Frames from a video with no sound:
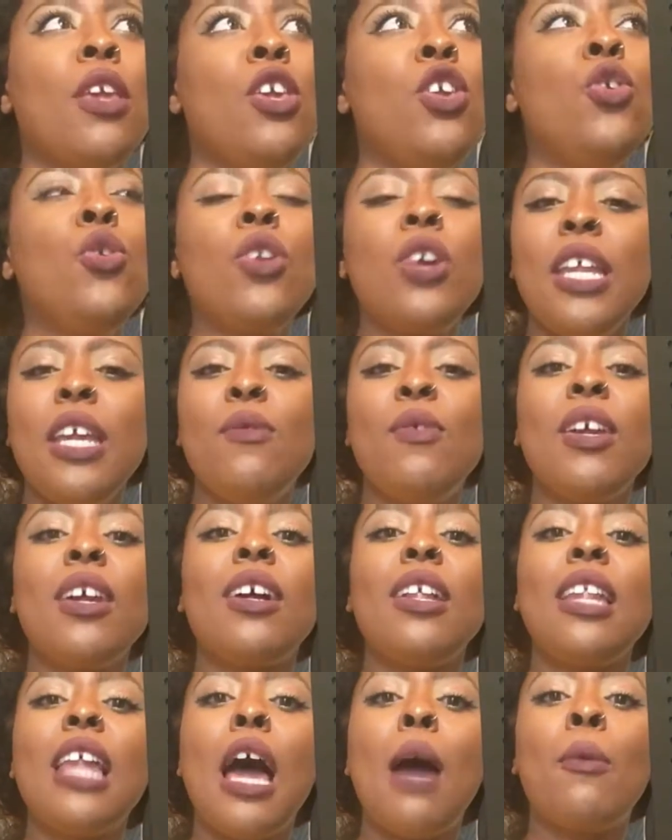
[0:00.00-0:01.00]
you could even
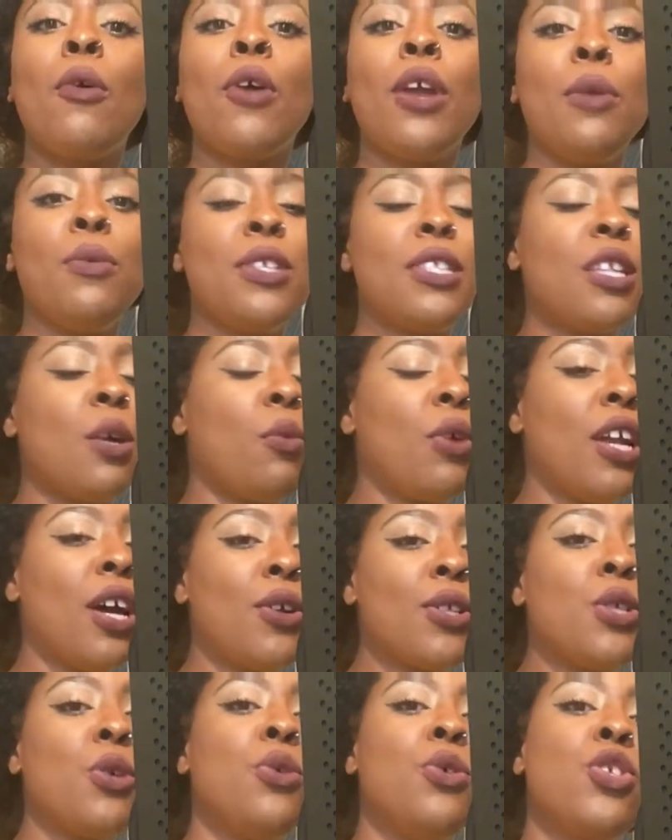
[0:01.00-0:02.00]
collaborate with someone
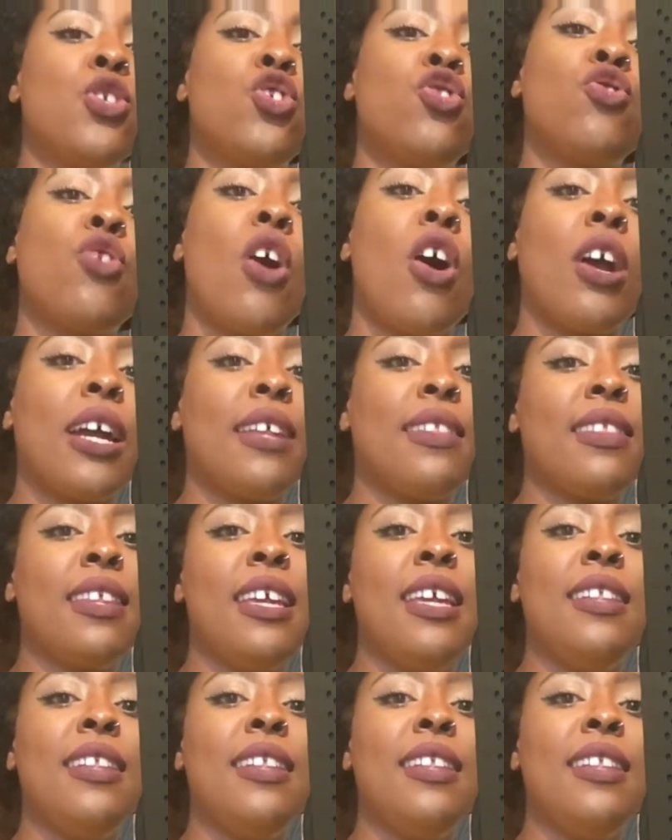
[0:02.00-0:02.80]
else who's strong